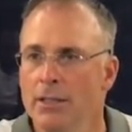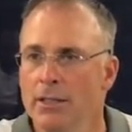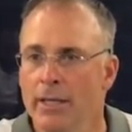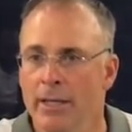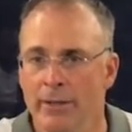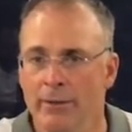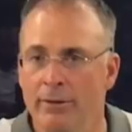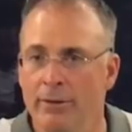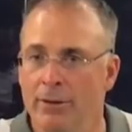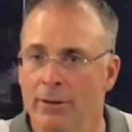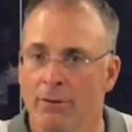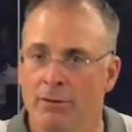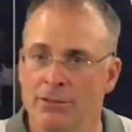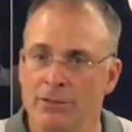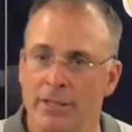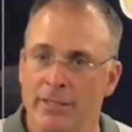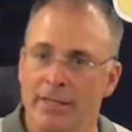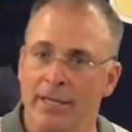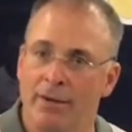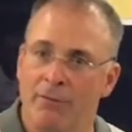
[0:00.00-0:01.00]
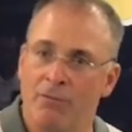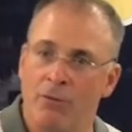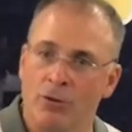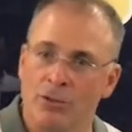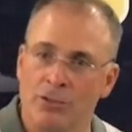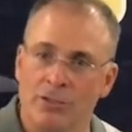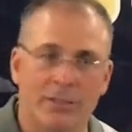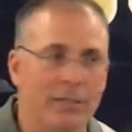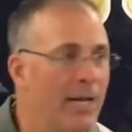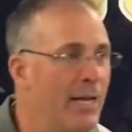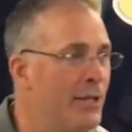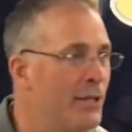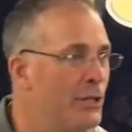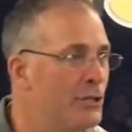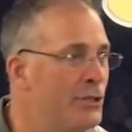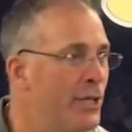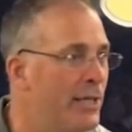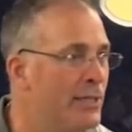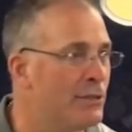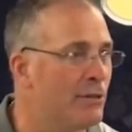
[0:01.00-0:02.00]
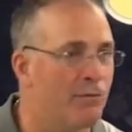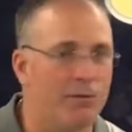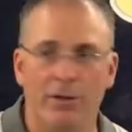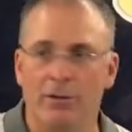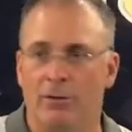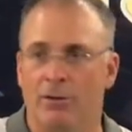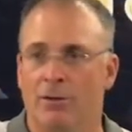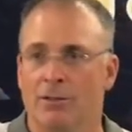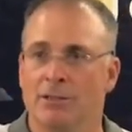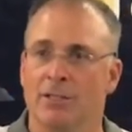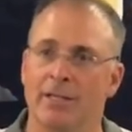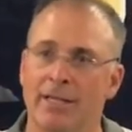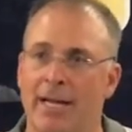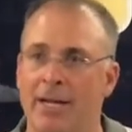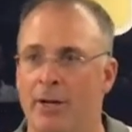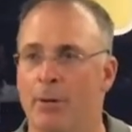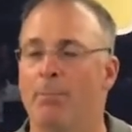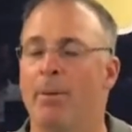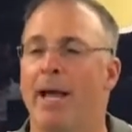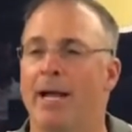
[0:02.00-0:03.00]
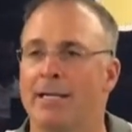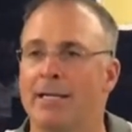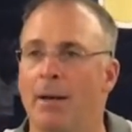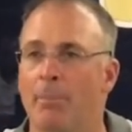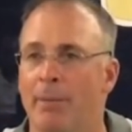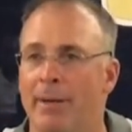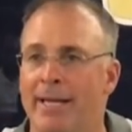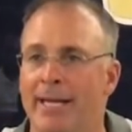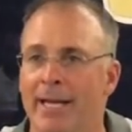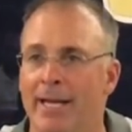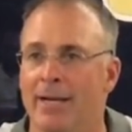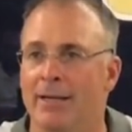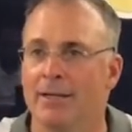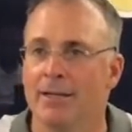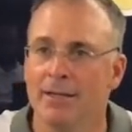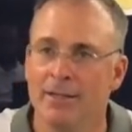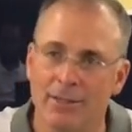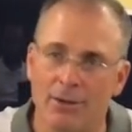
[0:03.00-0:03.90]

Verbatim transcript: and, you know, all of a sudden you got a first and 10, you change the field, and all of a sudden now you're backed up again.